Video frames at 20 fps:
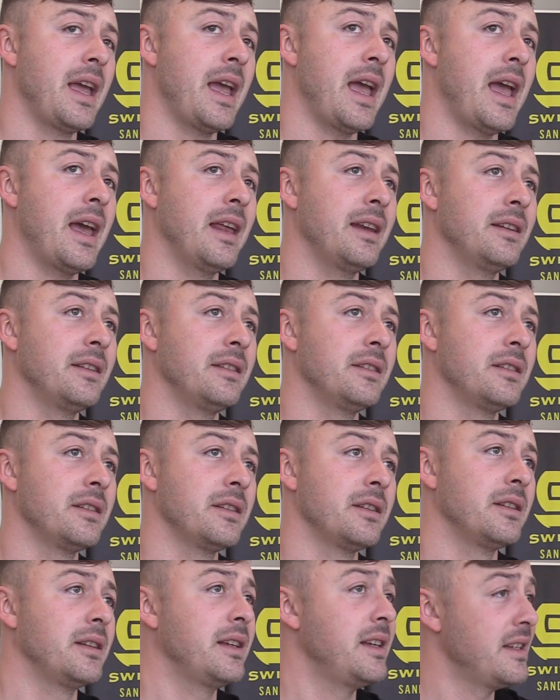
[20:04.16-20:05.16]
and
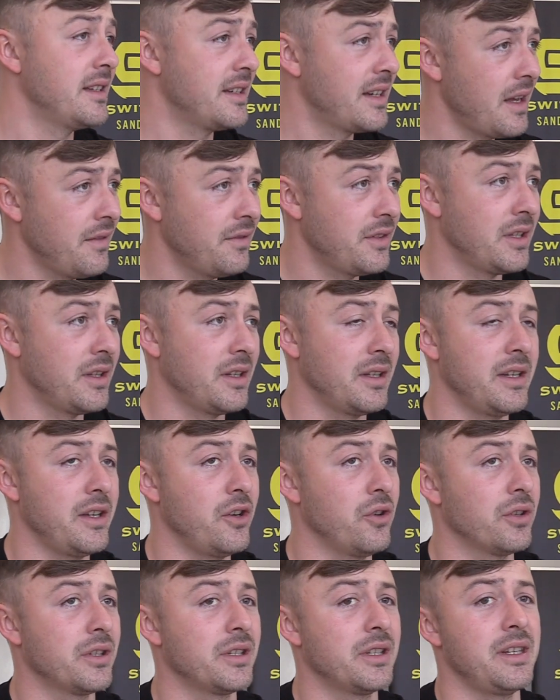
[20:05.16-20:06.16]
he's loved in the
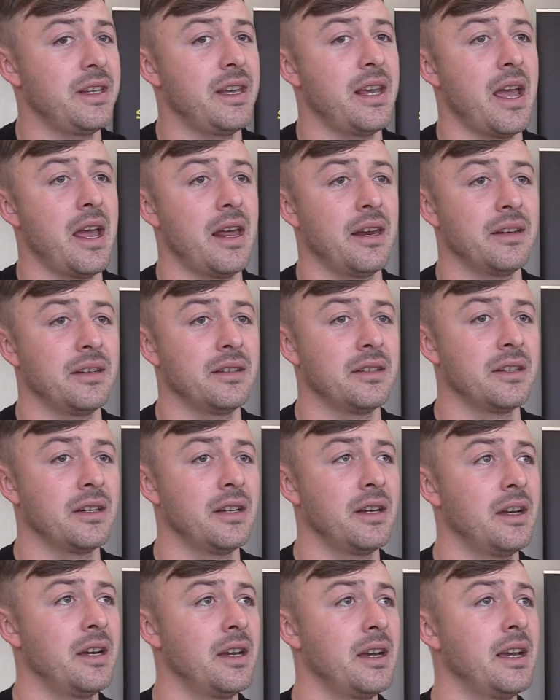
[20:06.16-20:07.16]
DRC, and
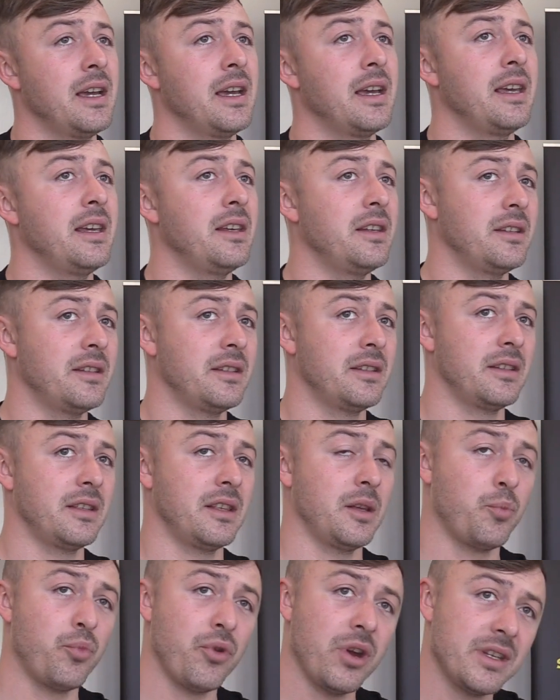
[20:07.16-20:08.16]

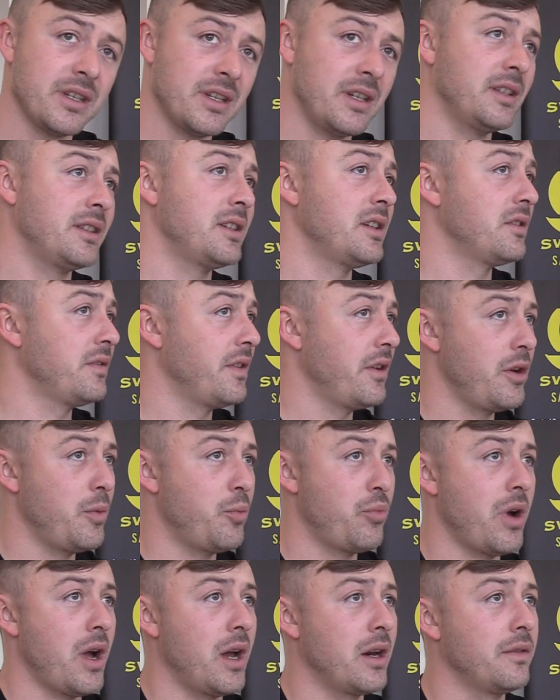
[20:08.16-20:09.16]
the president is very
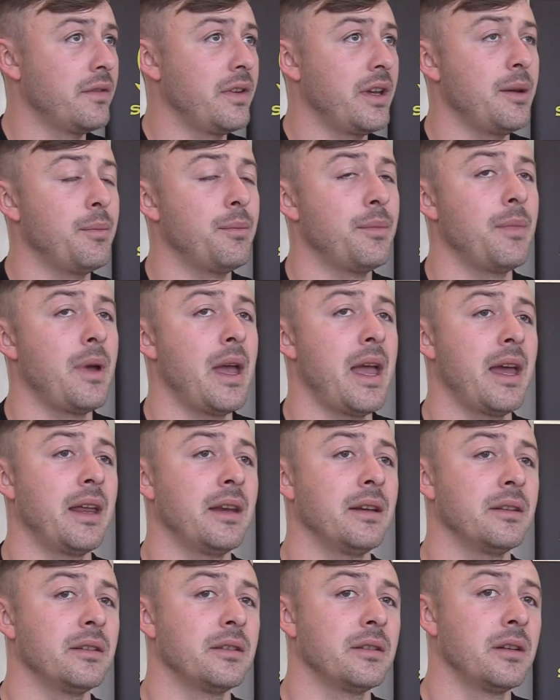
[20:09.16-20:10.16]
proud of him,
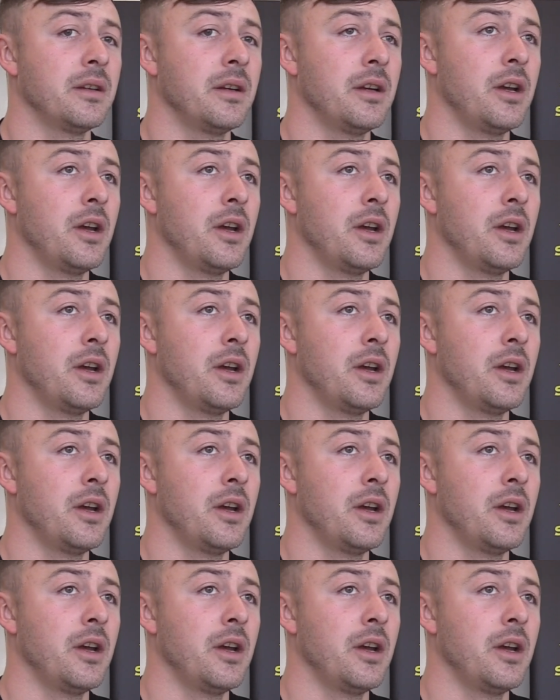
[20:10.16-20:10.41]
and